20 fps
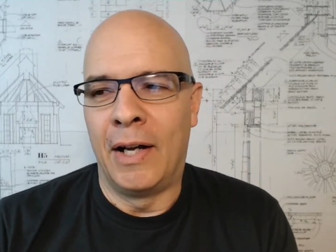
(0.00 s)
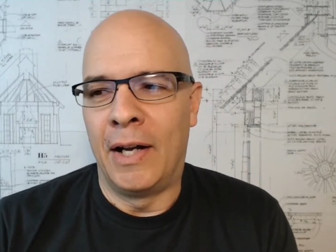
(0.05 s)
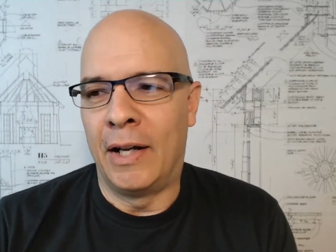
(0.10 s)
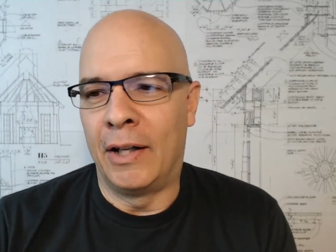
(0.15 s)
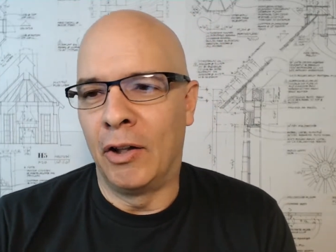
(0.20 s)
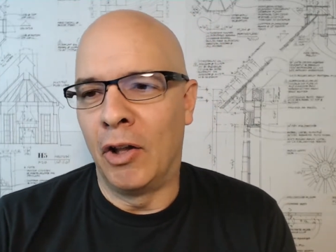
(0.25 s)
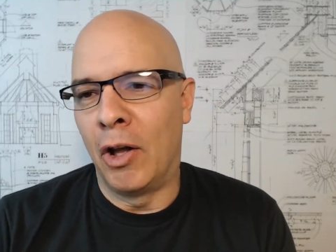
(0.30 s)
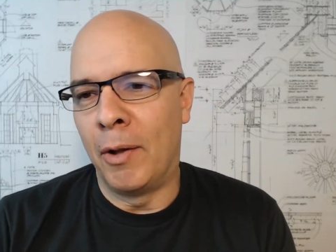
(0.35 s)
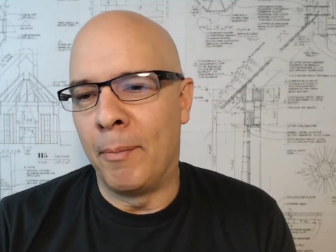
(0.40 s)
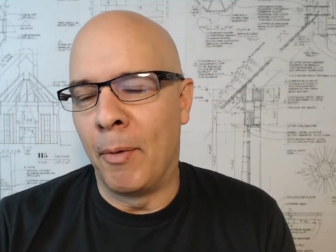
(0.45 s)

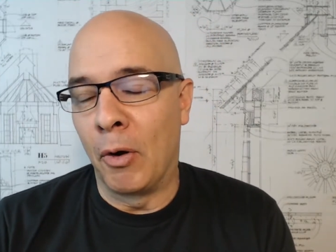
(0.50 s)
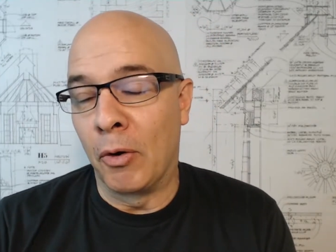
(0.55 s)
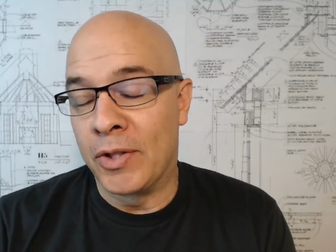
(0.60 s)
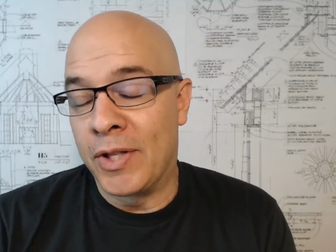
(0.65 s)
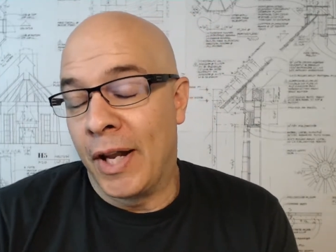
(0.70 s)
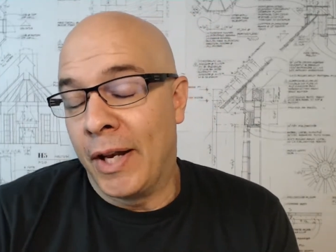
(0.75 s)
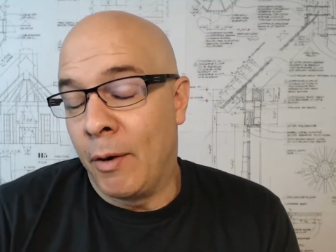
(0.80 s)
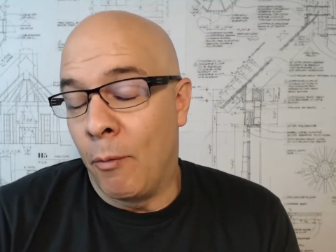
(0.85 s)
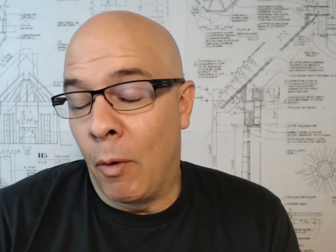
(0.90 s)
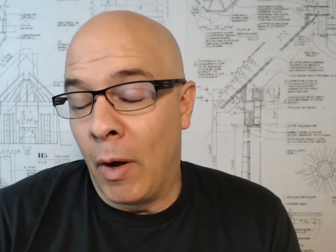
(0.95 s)

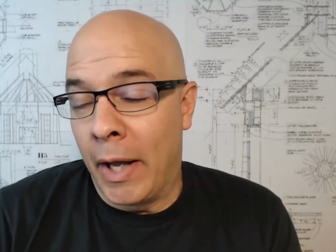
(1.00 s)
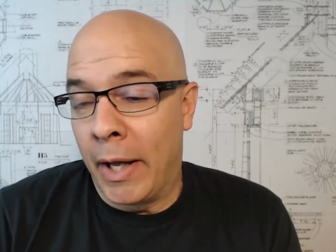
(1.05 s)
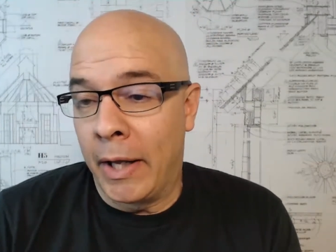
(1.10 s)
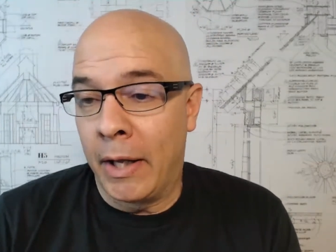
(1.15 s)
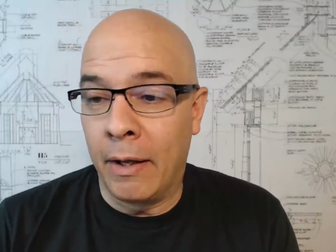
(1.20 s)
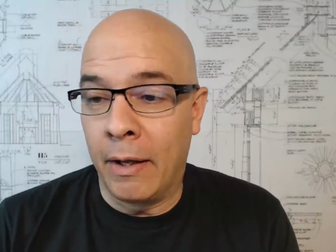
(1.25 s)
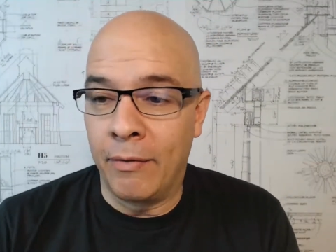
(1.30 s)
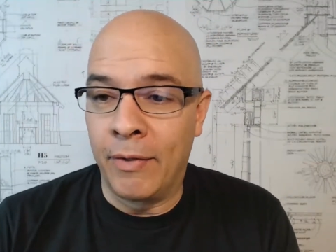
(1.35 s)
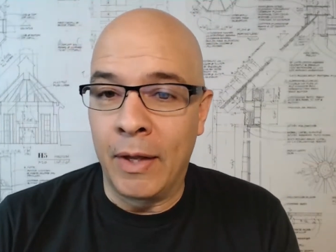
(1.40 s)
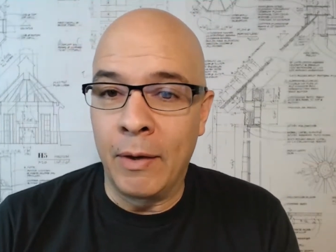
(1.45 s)
lawnmowers.
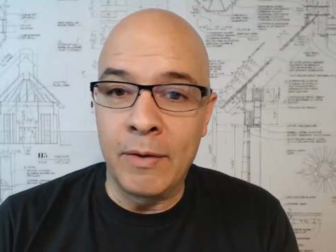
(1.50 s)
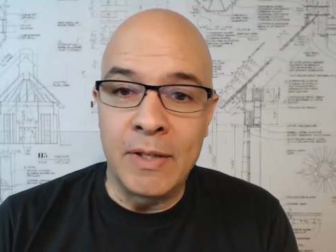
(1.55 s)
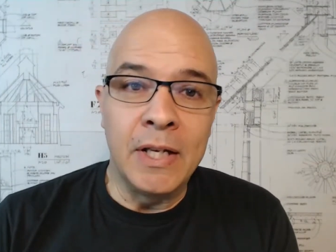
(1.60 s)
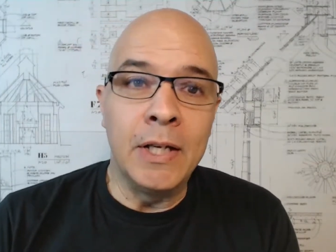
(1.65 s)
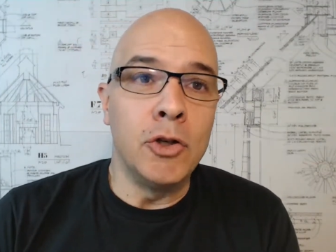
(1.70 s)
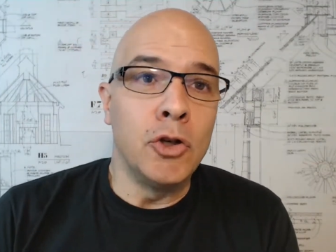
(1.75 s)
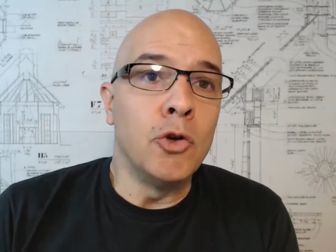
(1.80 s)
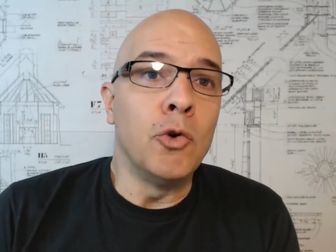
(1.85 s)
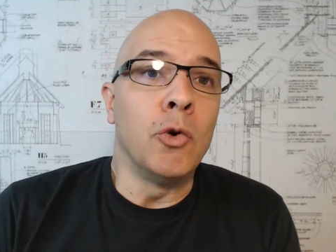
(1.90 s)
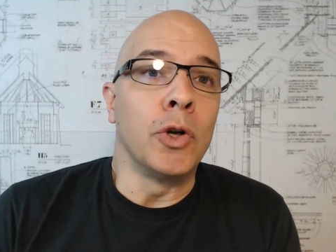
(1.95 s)
Anyway, they
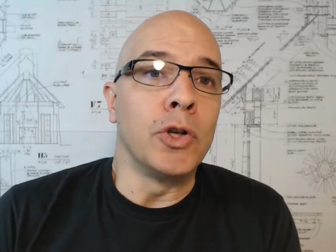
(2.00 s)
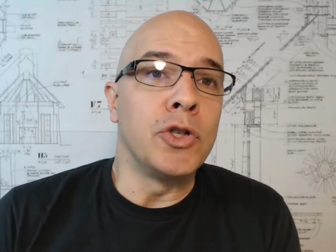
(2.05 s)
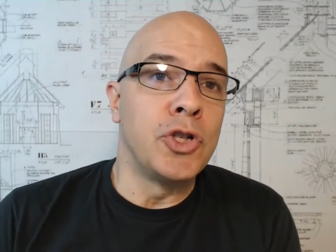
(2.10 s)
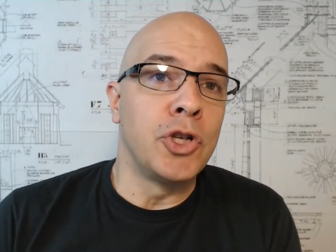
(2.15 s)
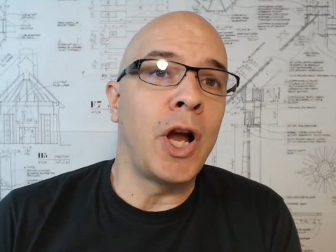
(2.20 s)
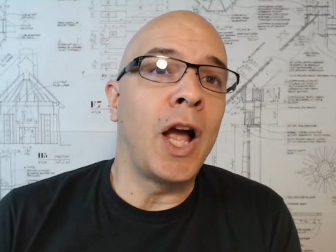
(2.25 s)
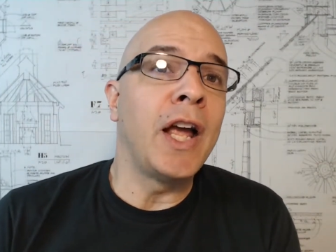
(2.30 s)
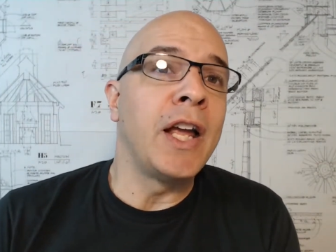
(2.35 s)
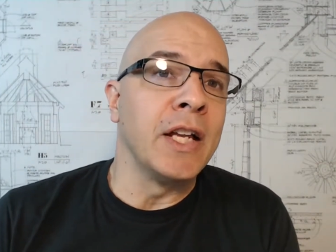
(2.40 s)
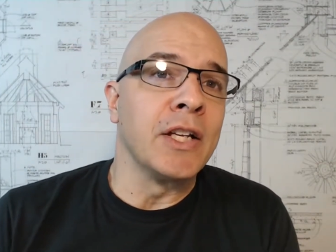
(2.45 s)
didn't do a
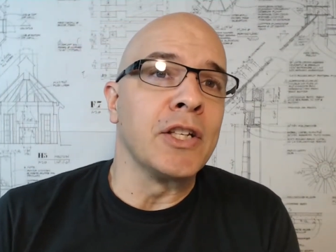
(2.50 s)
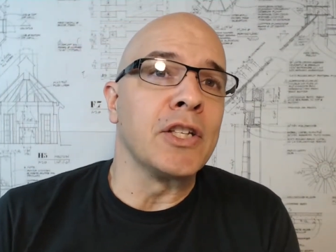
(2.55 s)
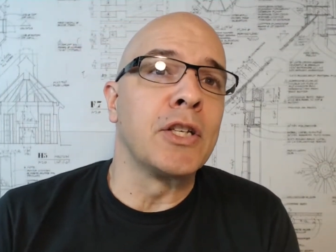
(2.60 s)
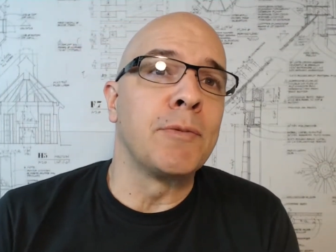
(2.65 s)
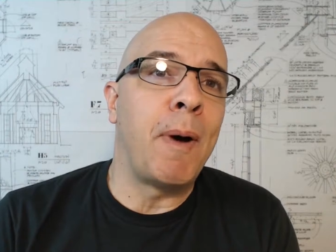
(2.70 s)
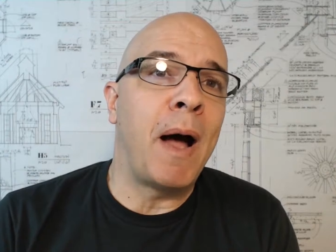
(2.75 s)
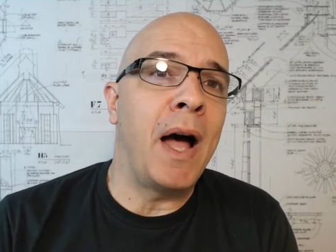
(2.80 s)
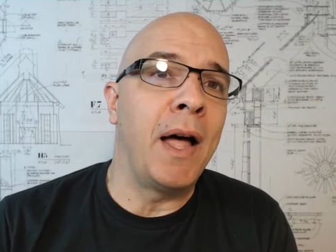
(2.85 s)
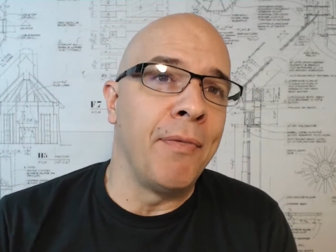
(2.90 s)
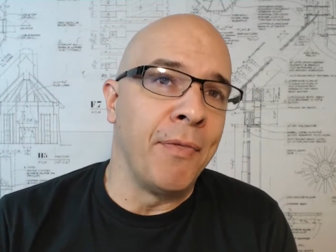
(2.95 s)
giant
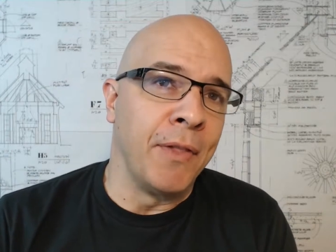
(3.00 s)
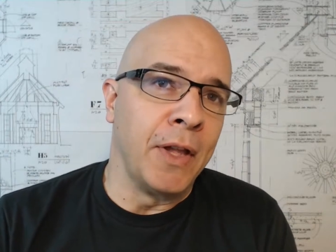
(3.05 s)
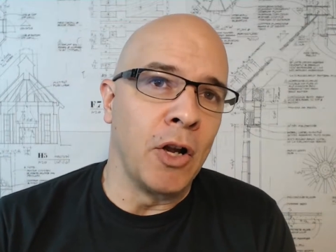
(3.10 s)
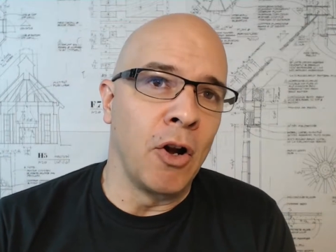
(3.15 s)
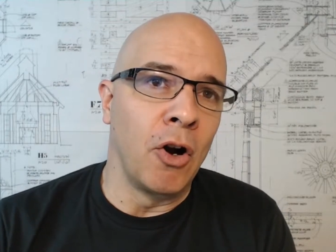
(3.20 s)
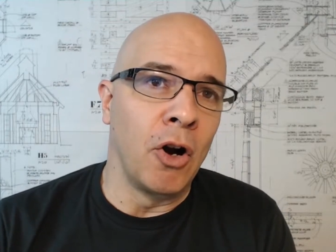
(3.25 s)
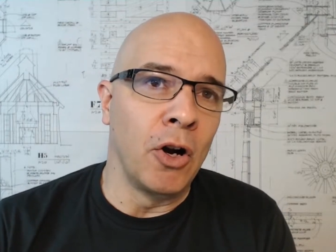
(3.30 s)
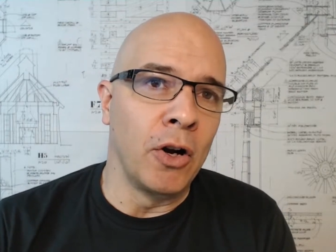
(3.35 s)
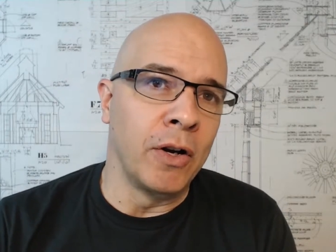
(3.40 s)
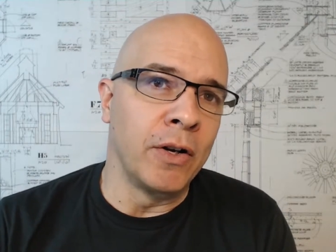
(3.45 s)
spot in the
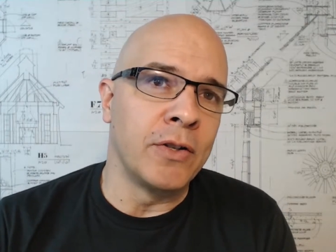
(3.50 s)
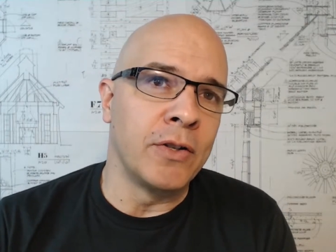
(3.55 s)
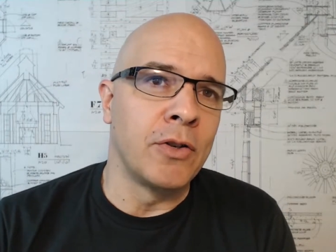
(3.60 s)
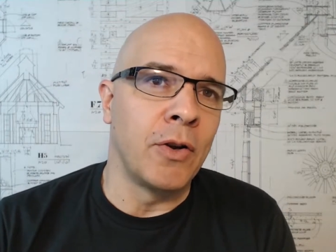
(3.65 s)
yard,